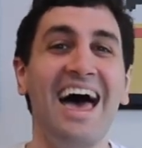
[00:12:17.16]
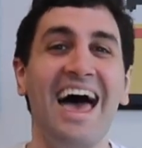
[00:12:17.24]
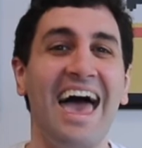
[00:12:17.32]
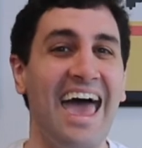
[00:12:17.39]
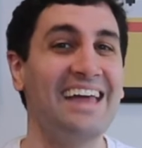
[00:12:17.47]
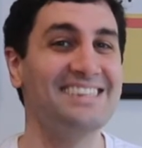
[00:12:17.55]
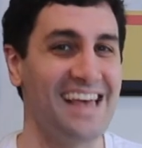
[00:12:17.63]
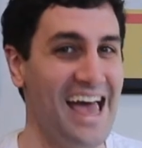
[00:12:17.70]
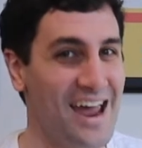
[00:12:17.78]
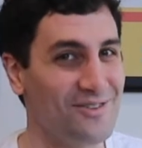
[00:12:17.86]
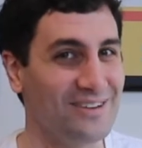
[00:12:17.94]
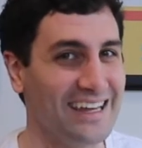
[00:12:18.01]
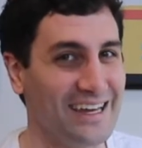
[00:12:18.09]
answer
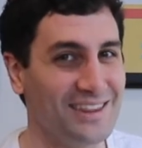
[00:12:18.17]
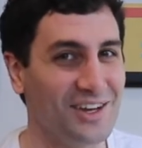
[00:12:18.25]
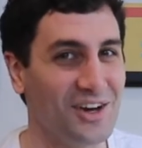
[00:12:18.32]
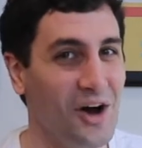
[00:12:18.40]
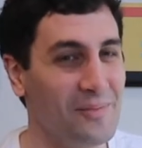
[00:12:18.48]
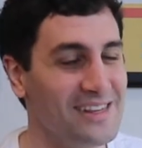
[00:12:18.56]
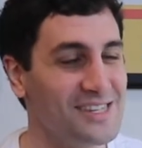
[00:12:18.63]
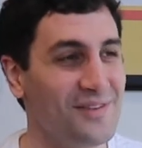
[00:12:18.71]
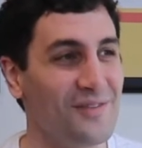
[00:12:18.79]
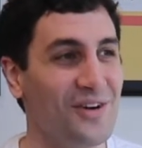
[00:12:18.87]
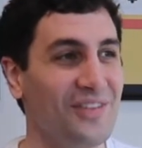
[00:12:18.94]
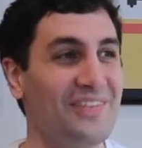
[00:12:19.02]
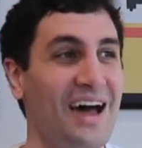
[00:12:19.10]
angrily in the comments if I've
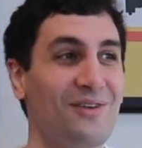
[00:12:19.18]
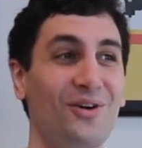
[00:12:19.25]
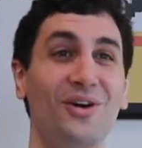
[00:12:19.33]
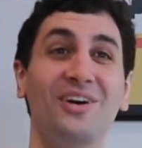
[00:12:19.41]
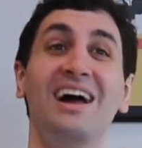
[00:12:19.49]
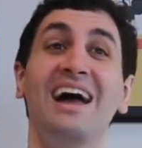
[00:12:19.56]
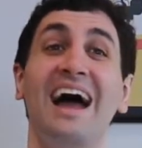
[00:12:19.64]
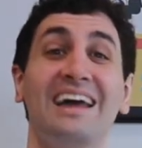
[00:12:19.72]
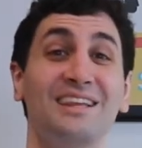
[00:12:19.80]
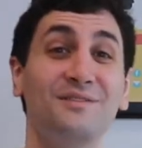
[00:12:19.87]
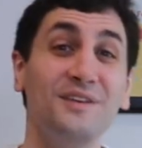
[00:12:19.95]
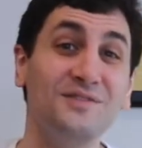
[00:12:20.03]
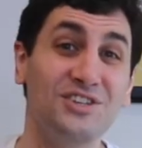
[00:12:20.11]
gotten that wrong, and
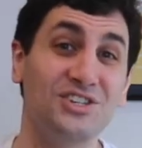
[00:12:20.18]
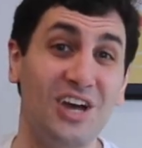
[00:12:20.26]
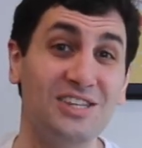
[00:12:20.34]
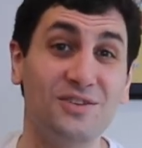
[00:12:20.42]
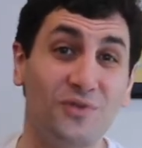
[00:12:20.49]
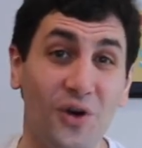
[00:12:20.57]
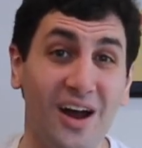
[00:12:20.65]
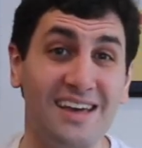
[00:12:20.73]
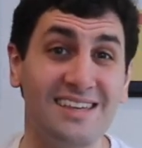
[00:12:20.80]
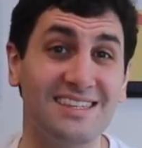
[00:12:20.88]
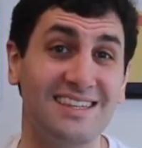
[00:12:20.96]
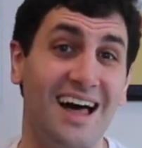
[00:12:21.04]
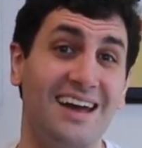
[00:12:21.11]
then 50 Shades of Grey
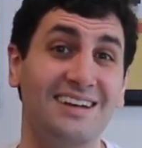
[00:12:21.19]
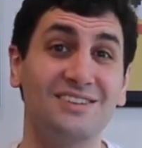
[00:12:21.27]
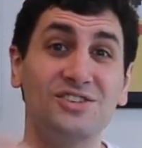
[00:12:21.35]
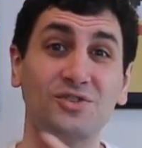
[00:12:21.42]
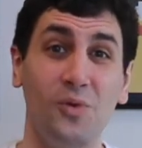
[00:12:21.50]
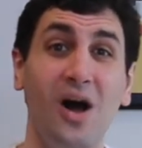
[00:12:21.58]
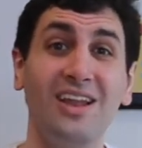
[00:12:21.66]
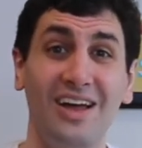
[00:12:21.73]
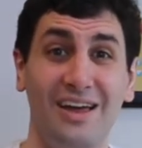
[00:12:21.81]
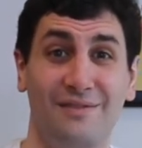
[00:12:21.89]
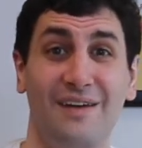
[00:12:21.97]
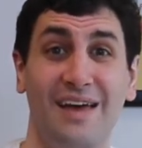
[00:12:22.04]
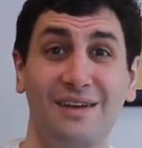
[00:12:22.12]
started as
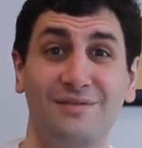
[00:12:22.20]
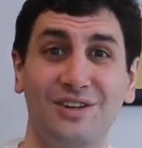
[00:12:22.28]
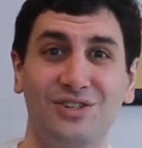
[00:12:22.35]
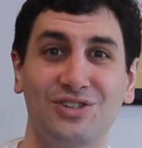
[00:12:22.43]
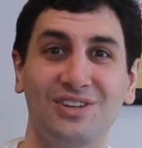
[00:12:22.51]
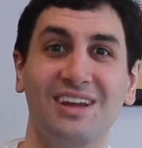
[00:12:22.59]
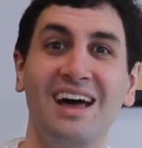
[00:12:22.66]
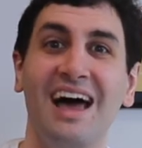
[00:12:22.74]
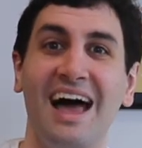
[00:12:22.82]
Twilight fan fiction.